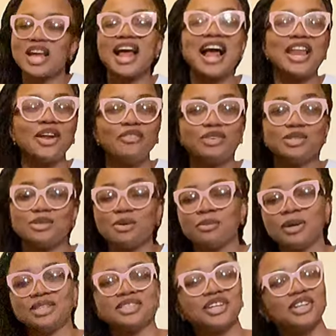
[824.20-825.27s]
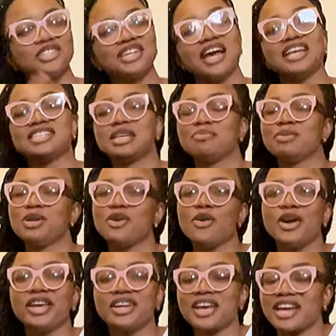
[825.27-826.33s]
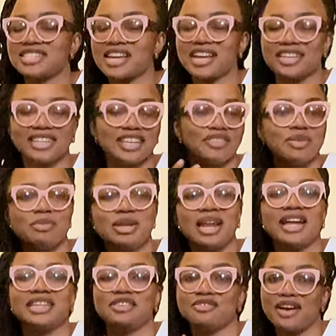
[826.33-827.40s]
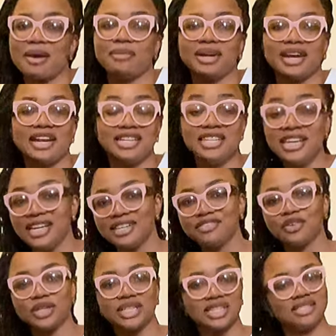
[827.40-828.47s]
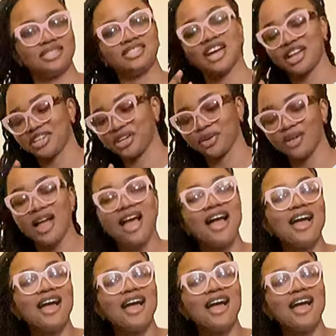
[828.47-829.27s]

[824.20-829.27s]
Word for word: I love you so much because you guys keep me going. You guys are giving me like the vibe that I need for this channel.